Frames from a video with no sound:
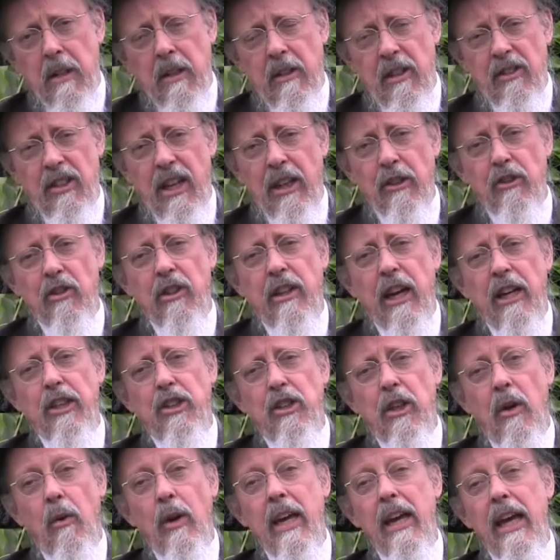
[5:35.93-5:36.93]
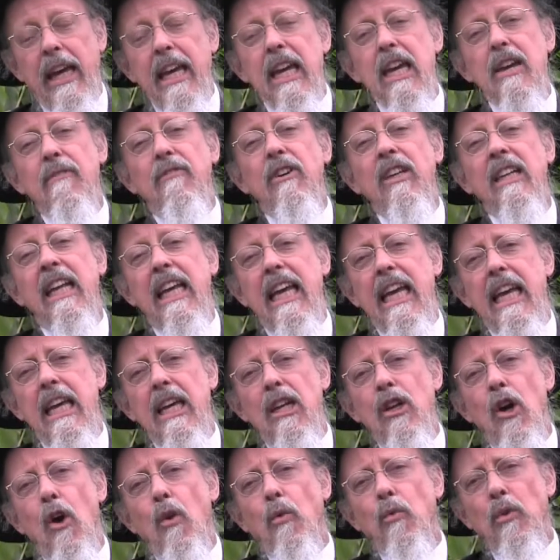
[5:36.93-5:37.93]
This education, even
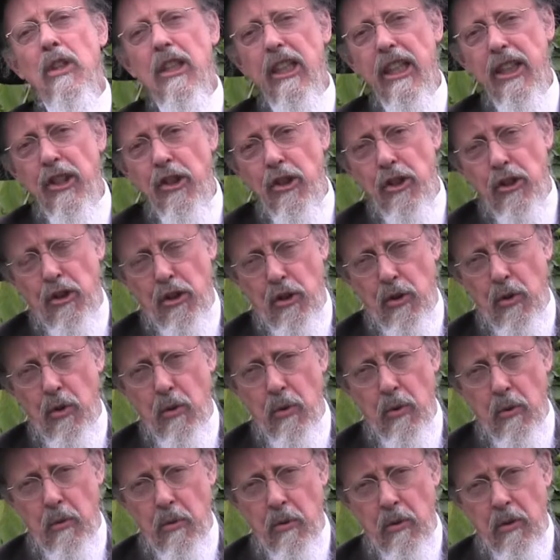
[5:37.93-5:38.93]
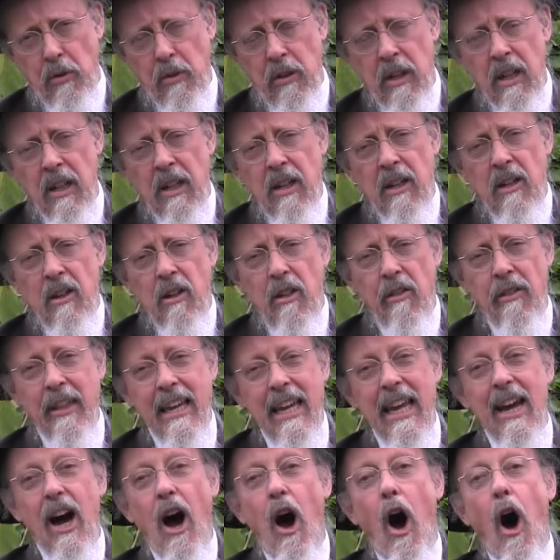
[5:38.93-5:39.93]
in religious schools,
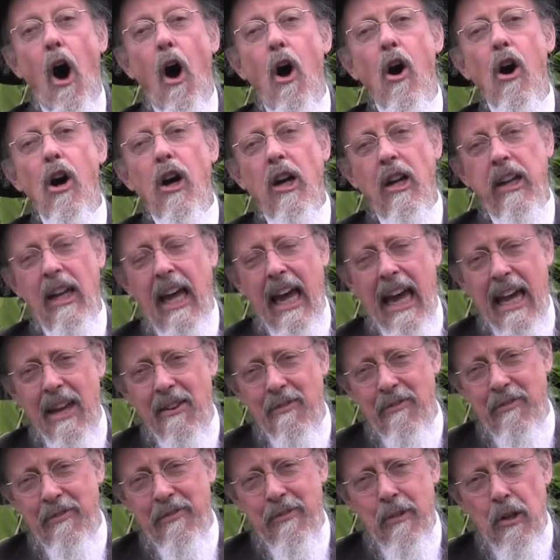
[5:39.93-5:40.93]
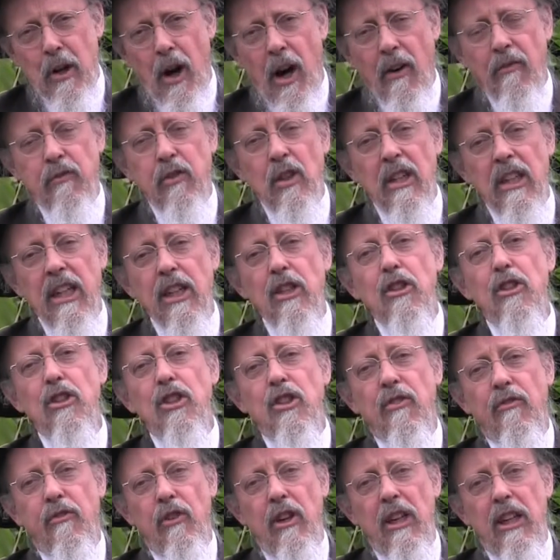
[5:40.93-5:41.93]
the enclave of
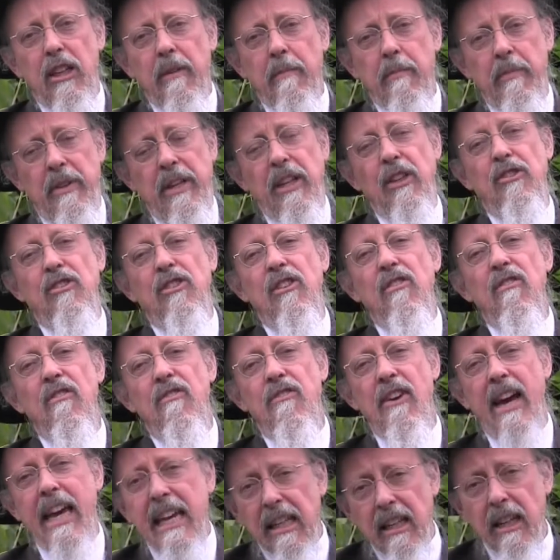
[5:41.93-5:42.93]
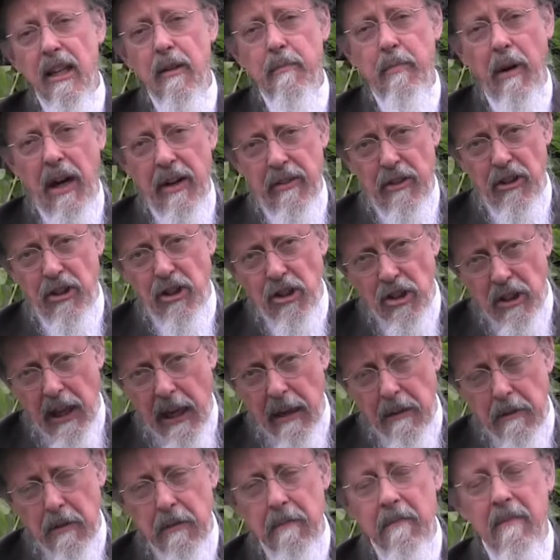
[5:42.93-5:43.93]
religious freedom is invaded by the
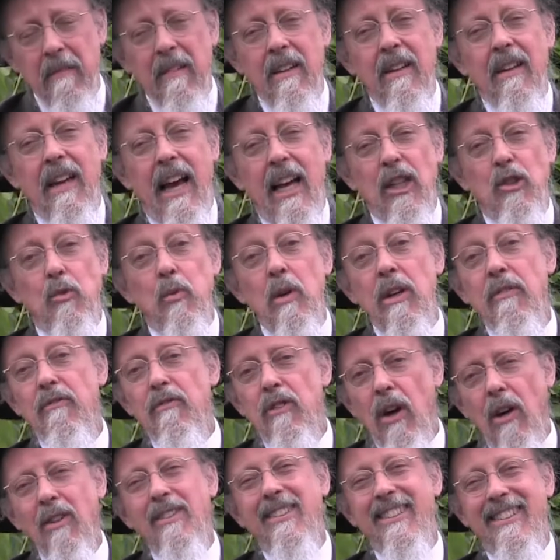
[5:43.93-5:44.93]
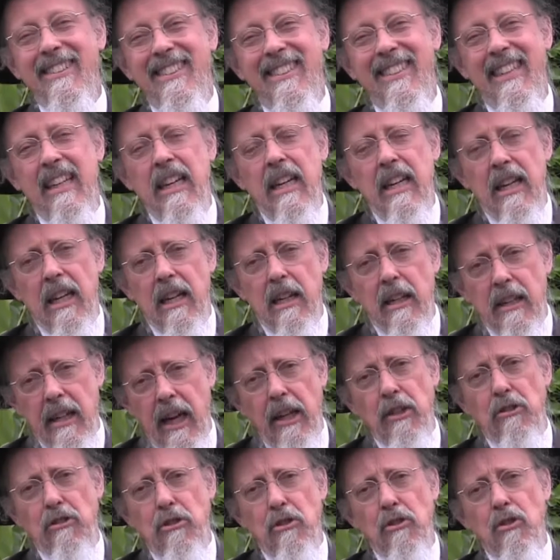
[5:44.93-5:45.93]
state, as we've noticed in
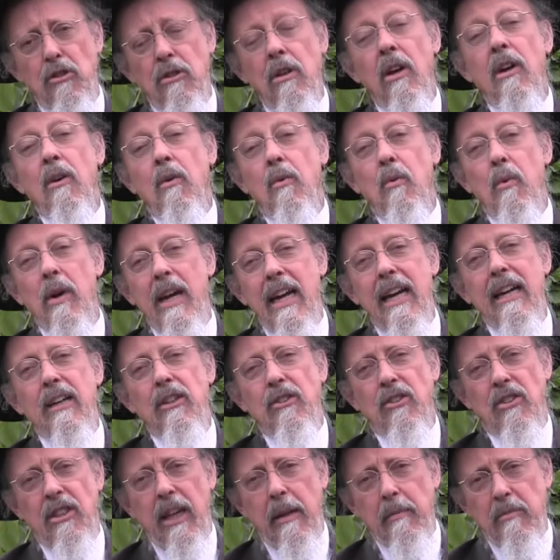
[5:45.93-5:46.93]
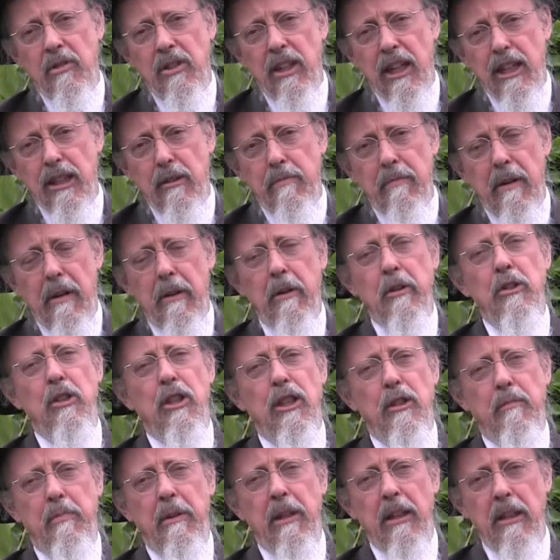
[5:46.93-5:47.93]
cases where same-sex marriage
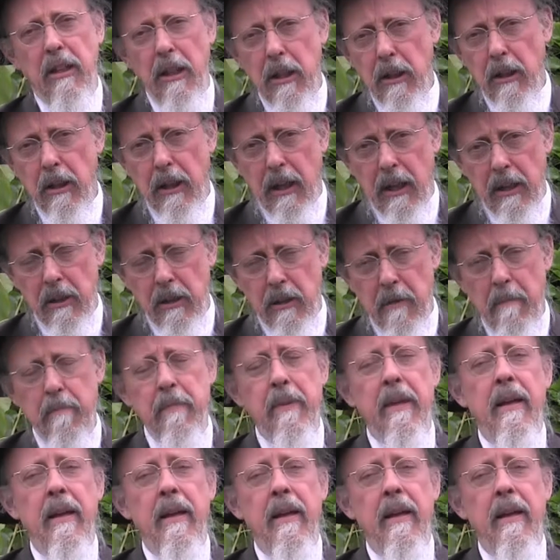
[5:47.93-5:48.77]
has been legalized.